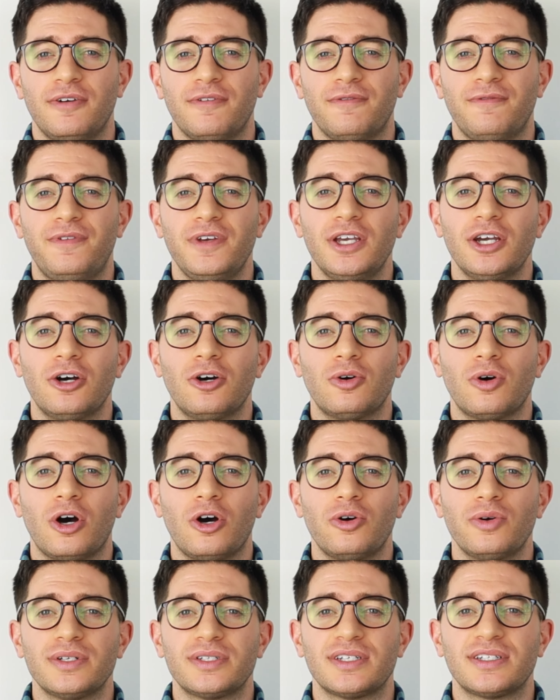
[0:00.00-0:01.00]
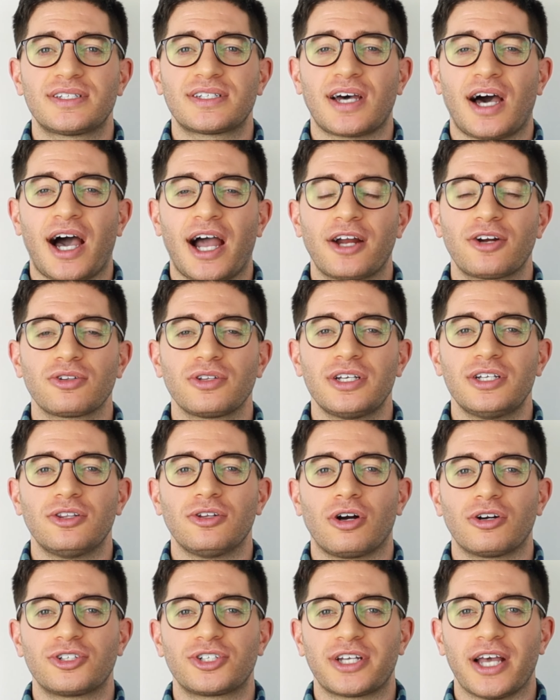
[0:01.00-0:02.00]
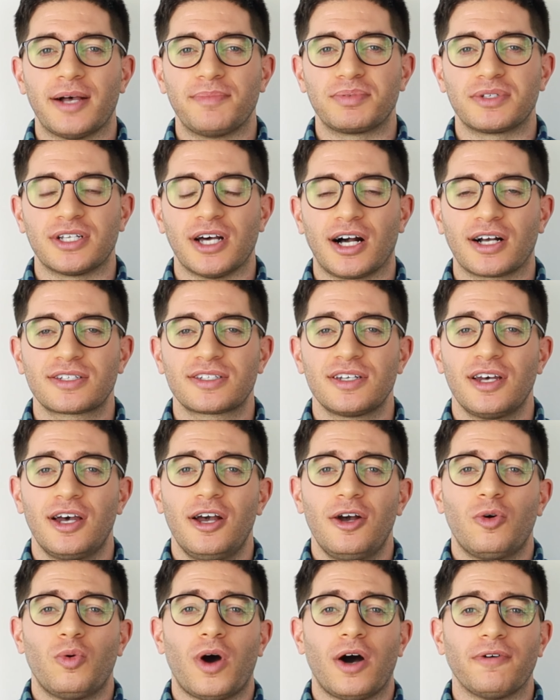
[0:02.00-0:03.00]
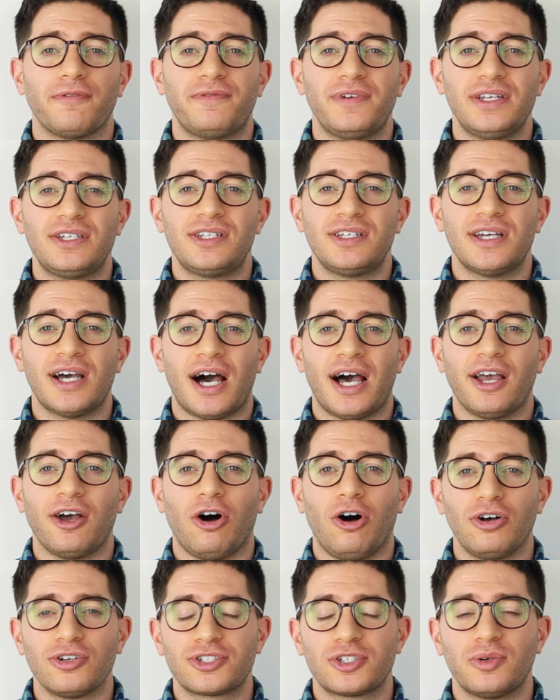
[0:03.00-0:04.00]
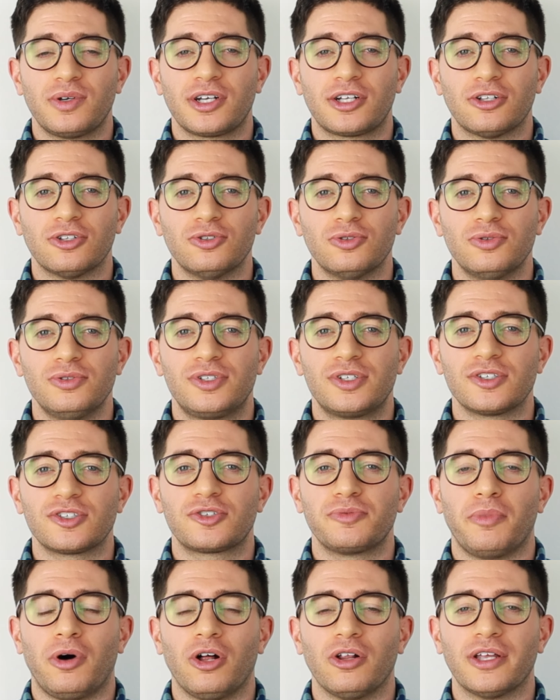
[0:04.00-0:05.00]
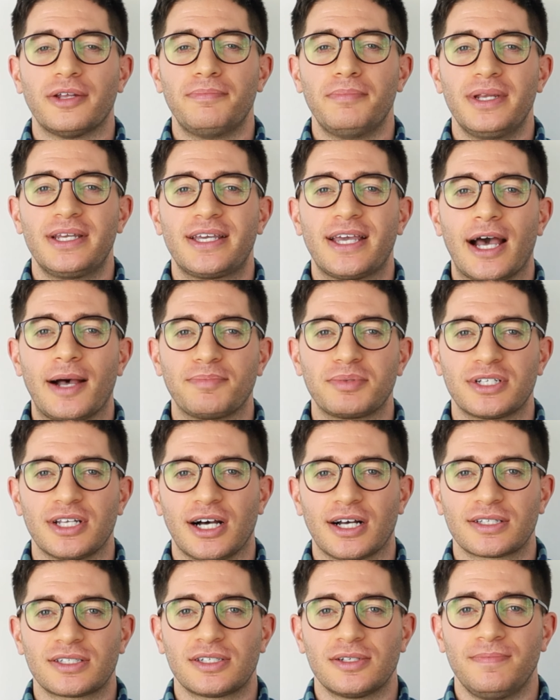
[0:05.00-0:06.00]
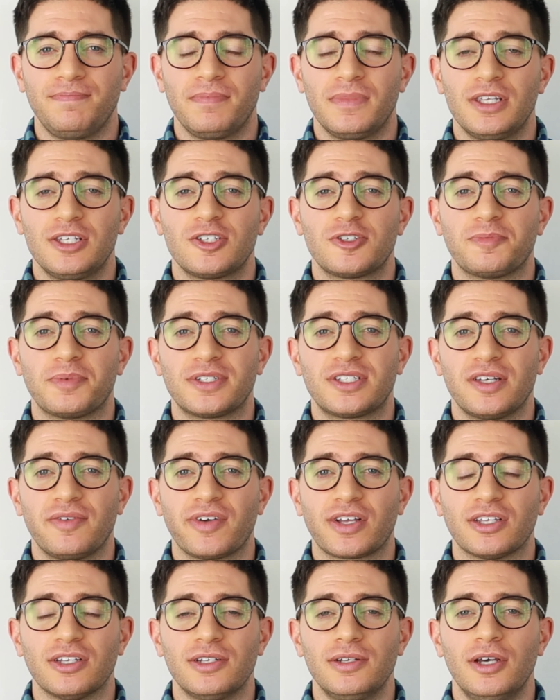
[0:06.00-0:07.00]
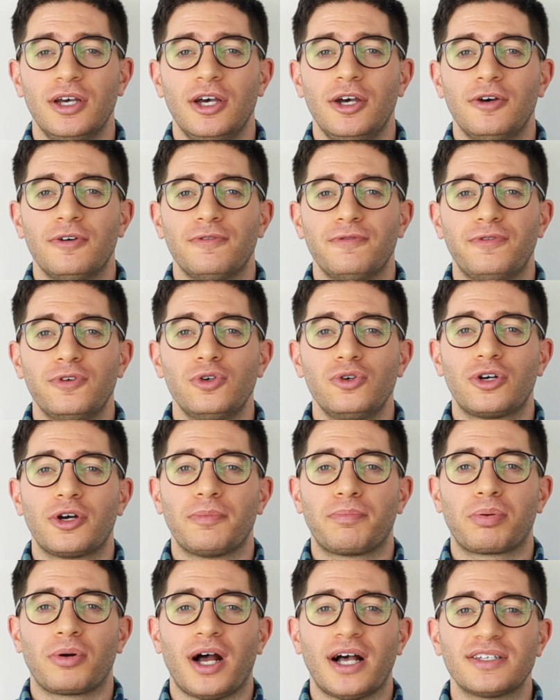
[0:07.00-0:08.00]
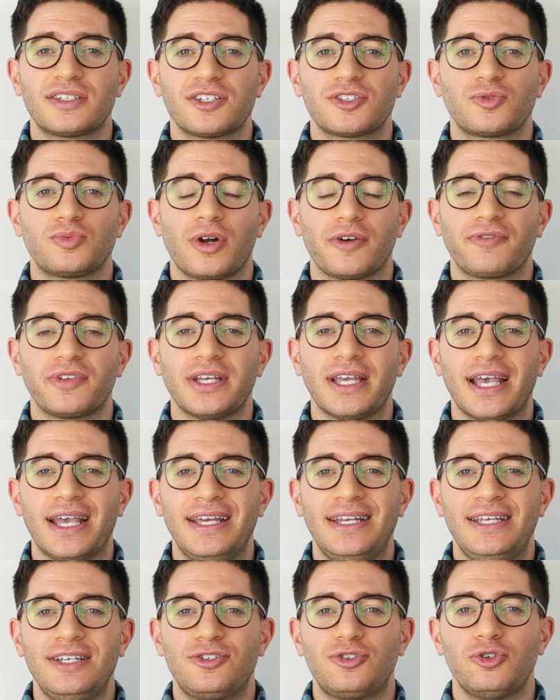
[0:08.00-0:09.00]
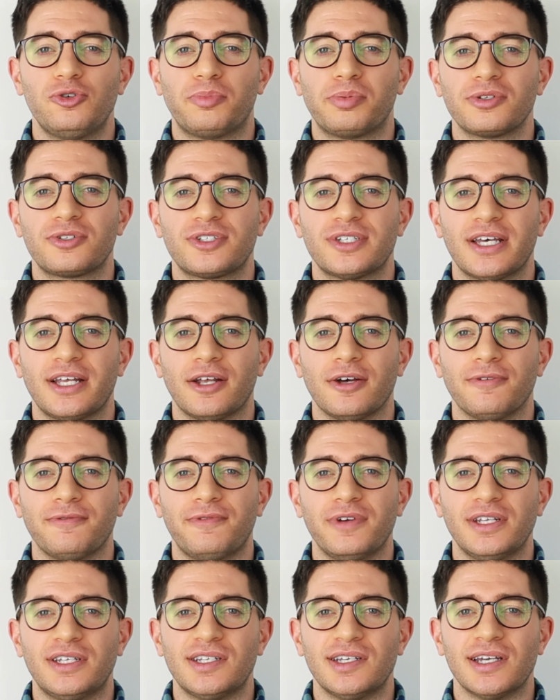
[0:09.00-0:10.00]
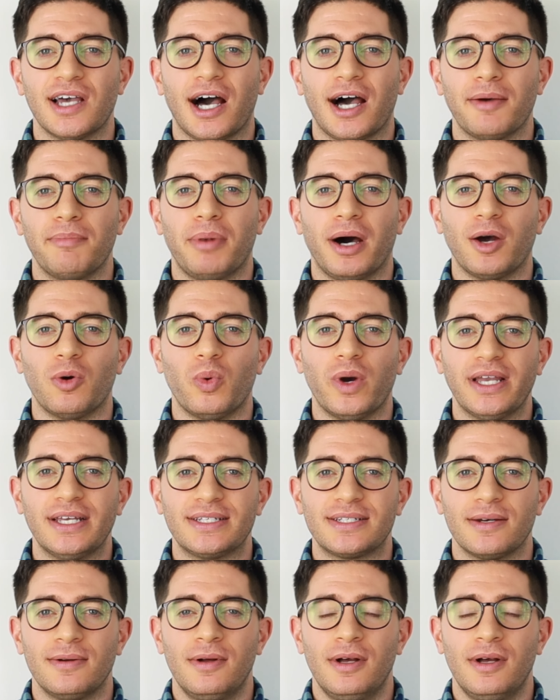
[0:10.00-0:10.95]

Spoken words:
VOO is entirely large cap stocks, while VTI also includes small and mid cap stocks. Specifically, VOO comprises roughly 82% of VTI by weight.